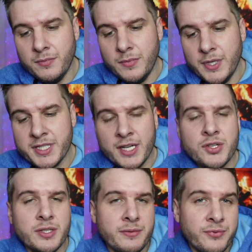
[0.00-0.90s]

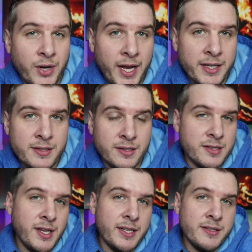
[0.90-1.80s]
essentially France and the
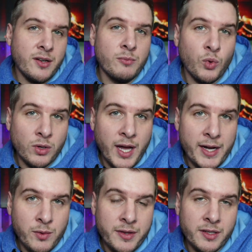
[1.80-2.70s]
states that are more
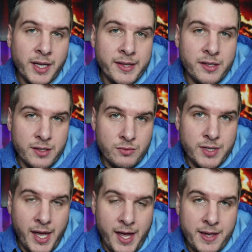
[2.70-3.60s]
aligned with it, like the
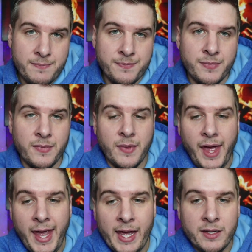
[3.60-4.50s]
UK,
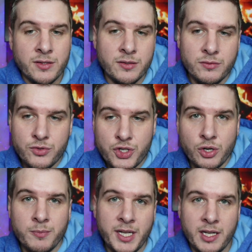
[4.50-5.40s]
and
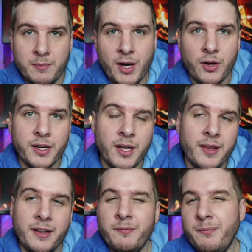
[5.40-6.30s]
Germany and America,
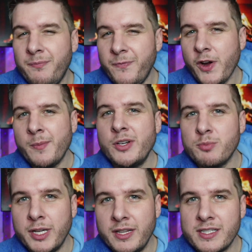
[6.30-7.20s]
that have very much
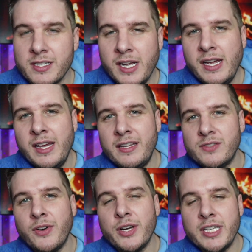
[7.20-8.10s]
played this
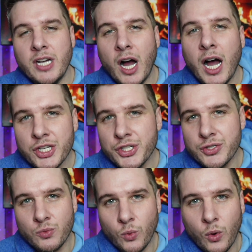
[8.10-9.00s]
very
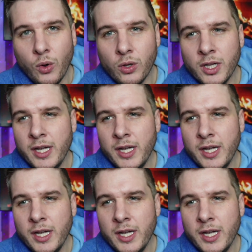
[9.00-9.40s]
cautious role.